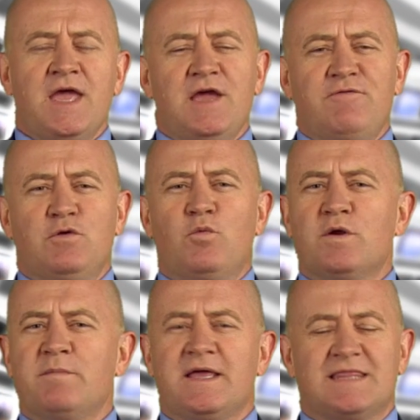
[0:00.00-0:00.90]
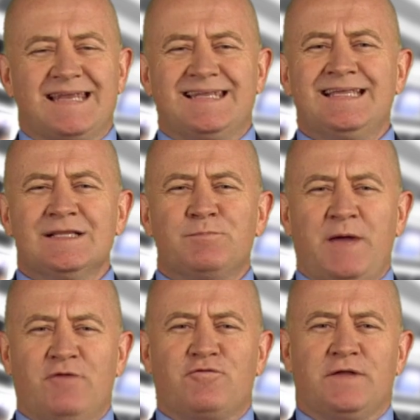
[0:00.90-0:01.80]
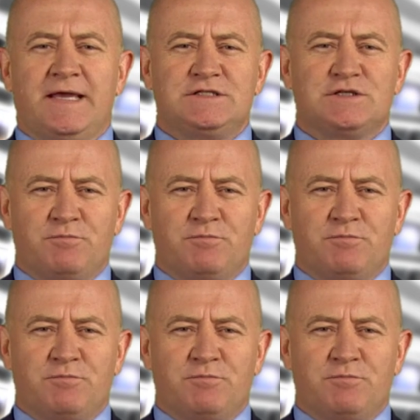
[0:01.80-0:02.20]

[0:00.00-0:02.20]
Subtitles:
If you want to make that little petrol engine